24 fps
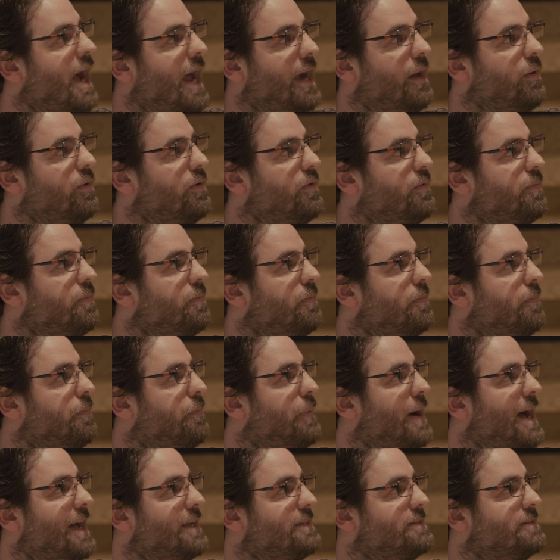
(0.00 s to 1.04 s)
and I will
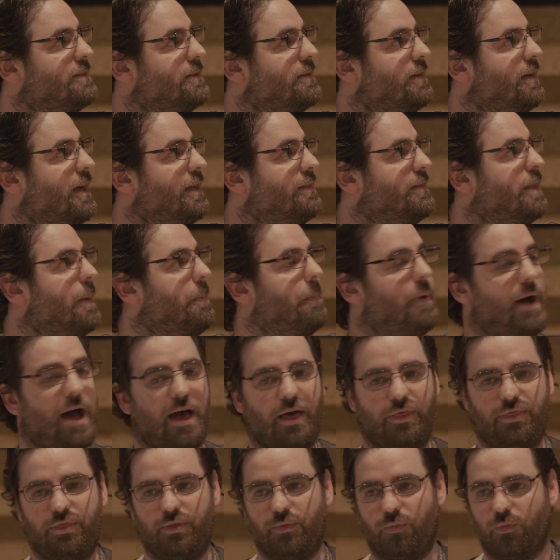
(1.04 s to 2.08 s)
pass the
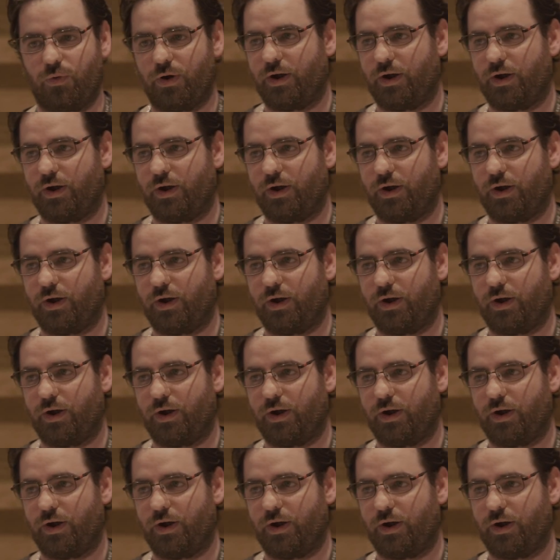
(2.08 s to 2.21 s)
path